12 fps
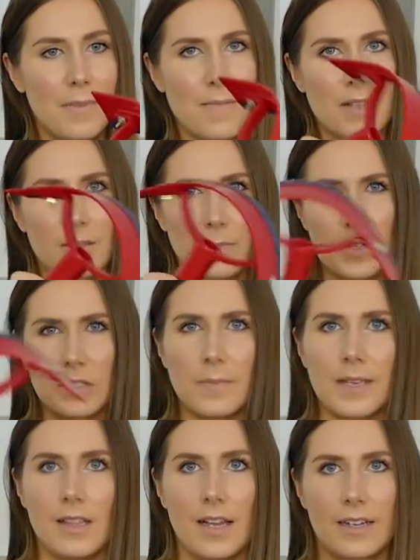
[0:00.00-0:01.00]
Maybe it's supposed to
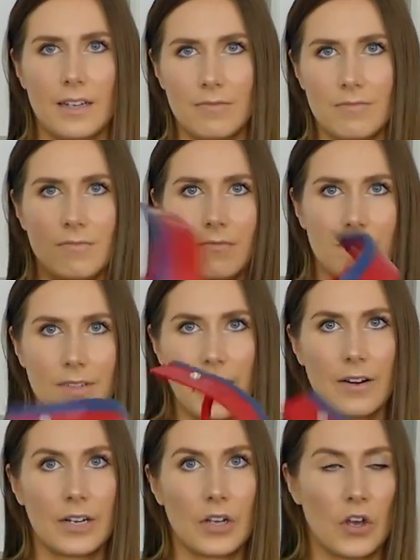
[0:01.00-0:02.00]
be like a
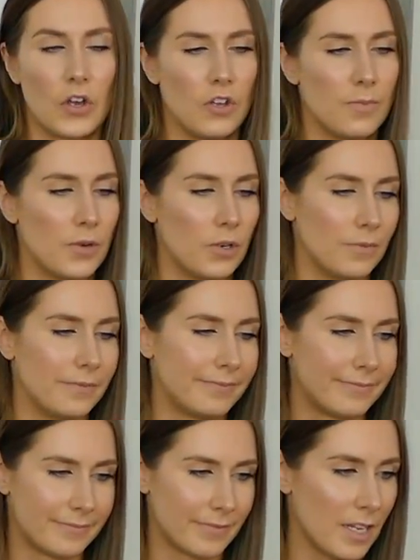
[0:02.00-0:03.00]
curry comb or
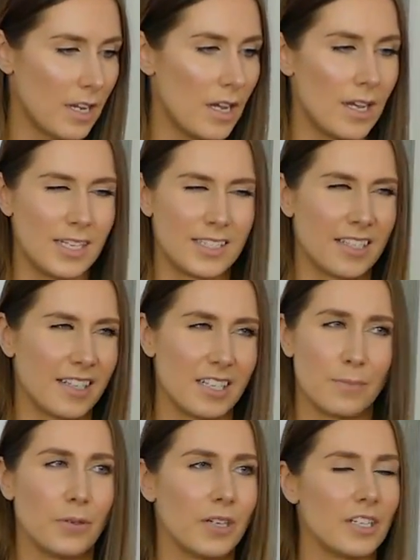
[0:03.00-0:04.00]
something
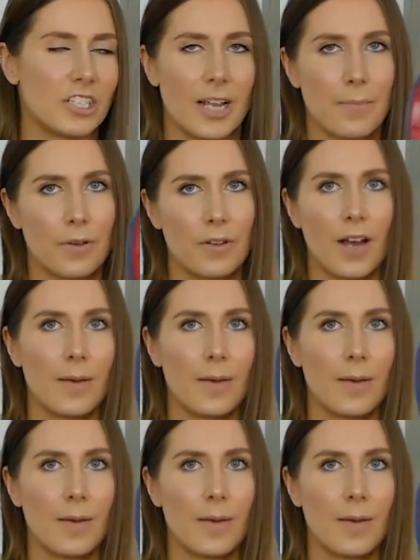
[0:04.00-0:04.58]
to put in shampoo.